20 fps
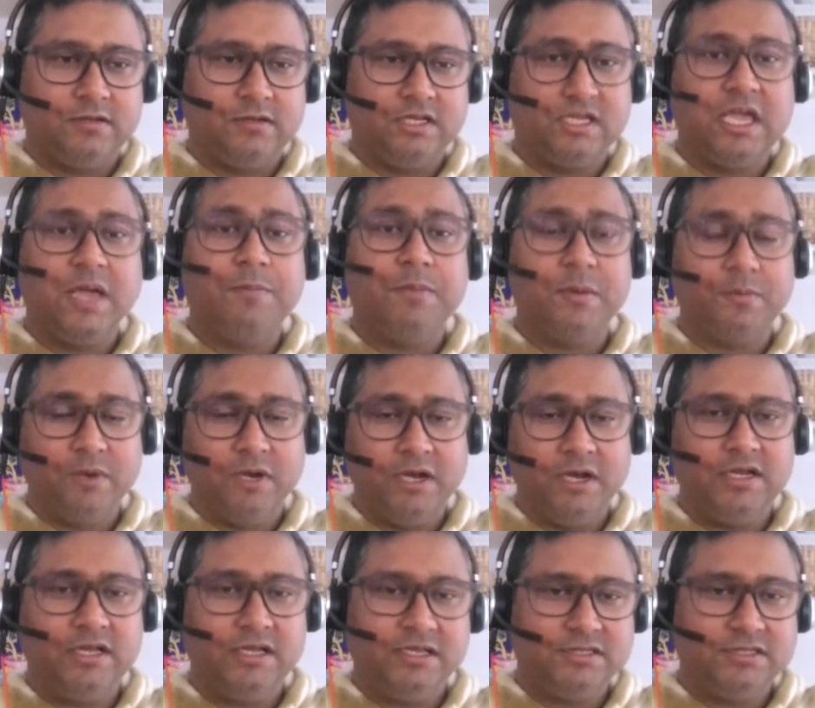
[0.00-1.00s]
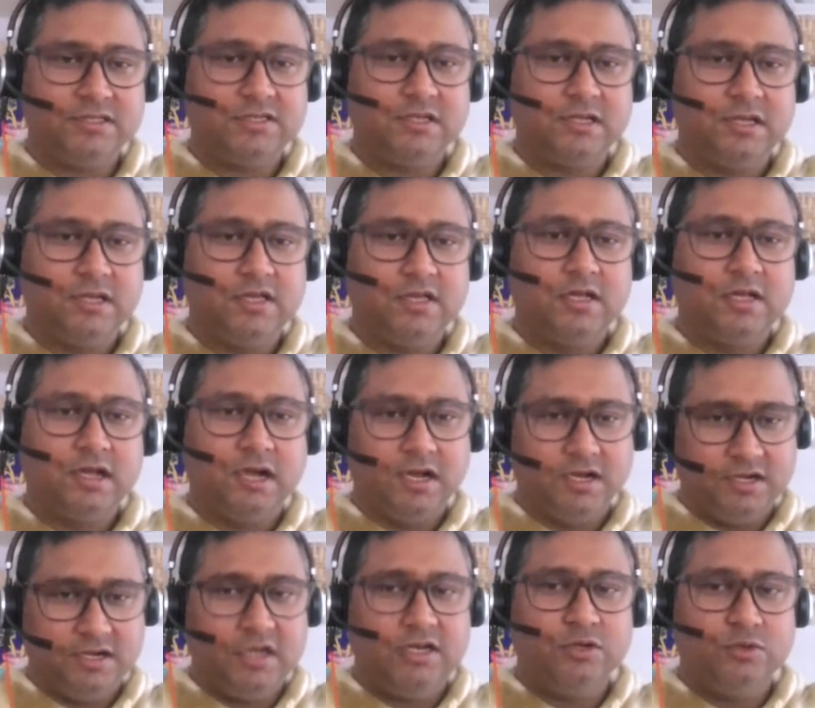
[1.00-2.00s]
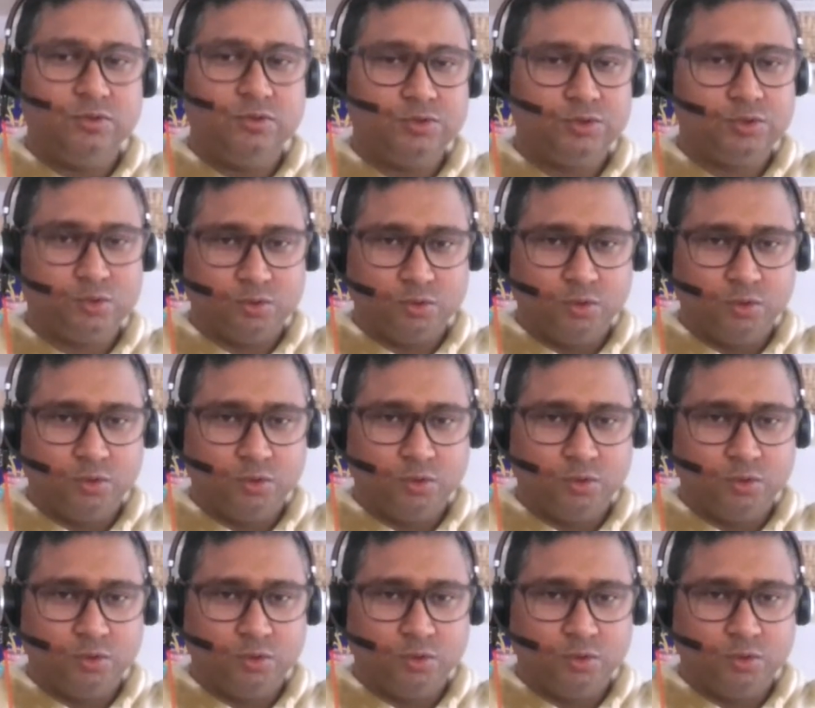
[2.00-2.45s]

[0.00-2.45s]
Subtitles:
capabilities continues to